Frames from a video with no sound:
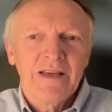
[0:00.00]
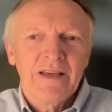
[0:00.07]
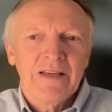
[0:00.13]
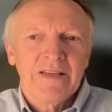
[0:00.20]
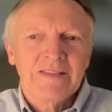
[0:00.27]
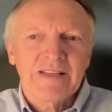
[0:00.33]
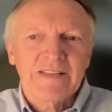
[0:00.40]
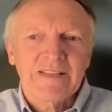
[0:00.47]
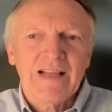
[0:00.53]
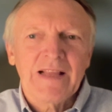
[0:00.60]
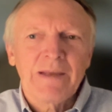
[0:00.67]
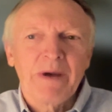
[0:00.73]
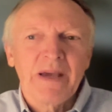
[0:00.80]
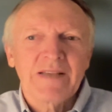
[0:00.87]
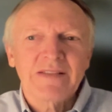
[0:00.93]
it's
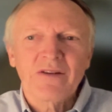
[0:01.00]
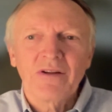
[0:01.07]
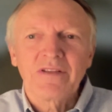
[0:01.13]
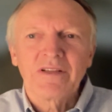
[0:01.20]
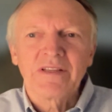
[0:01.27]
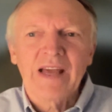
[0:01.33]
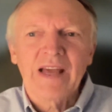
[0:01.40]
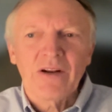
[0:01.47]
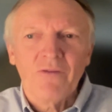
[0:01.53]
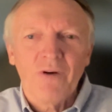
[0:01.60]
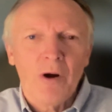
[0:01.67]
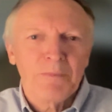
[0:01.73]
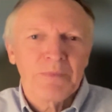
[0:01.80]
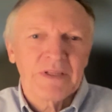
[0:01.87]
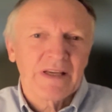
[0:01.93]
exactly based on the narrow
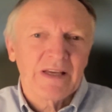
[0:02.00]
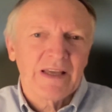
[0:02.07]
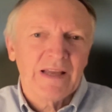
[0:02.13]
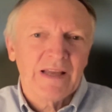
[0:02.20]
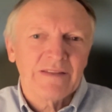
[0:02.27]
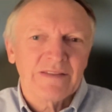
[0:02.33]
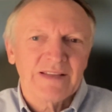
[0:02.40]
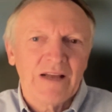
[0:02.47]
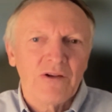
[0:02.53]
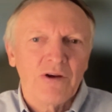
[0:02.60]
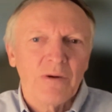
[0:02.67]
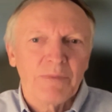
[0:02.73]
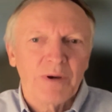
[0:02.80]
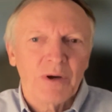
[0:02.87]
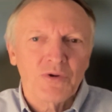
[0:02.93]
optic and silo
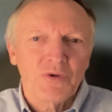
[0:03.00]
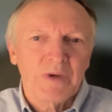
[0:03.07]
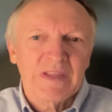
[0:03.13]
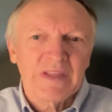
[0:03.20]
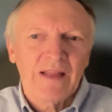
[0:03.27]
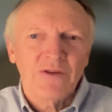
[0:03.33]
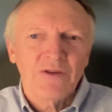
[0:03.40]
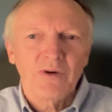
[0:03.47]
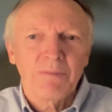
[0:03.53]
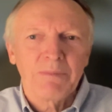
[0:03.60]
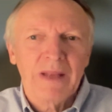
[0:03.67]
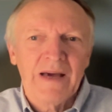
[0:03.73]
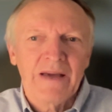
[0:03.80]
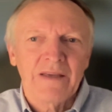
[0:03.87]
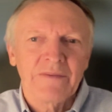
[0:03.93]
approach we tend to
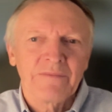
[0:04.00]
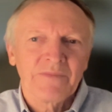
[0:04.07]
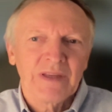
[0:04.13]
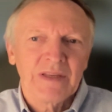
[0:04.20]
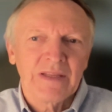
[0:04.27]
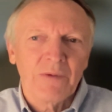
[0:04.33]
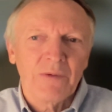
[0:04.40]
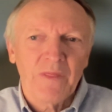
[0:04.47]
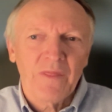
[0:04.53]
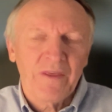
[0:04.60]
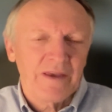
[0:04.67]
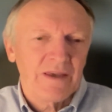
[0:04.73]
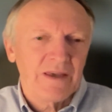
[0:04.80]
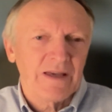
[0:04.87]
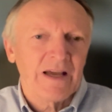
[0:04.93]
apply in our
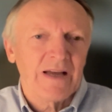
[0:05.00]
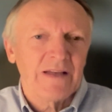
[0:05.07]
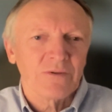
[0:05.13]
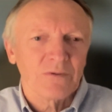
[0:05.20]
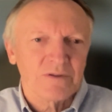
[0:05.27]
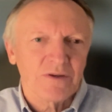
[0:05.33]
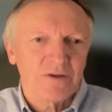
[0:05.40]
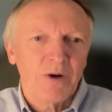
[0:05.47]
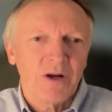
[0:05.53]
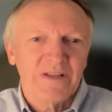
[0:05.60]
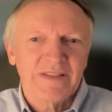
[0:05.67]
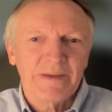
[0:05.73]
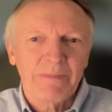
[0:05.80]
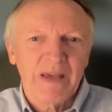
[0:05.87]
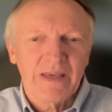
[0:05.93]
thinking and also
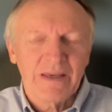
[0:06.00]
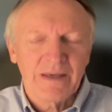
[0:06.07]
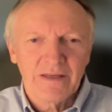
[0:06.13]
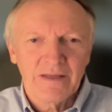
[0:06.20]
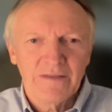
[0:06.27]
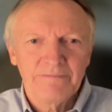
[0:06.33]
policy making.